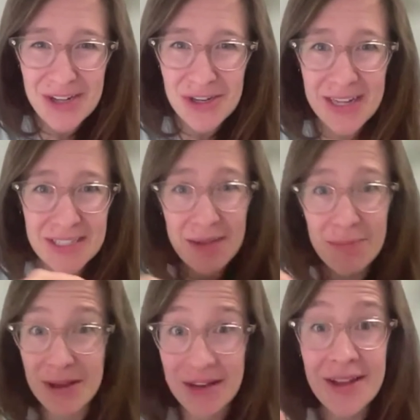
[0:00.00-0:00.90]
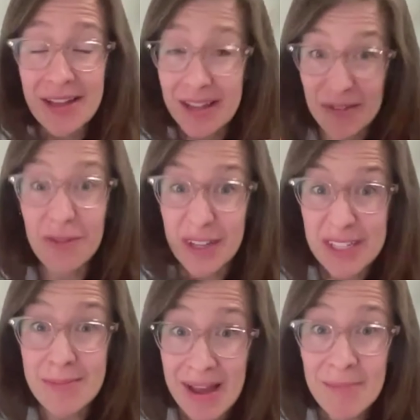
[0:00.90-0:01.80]
And I type in
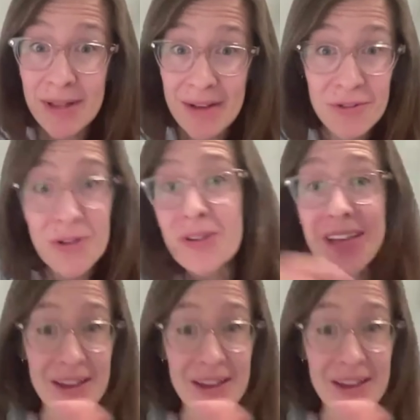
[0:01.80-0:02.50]
infliximab level,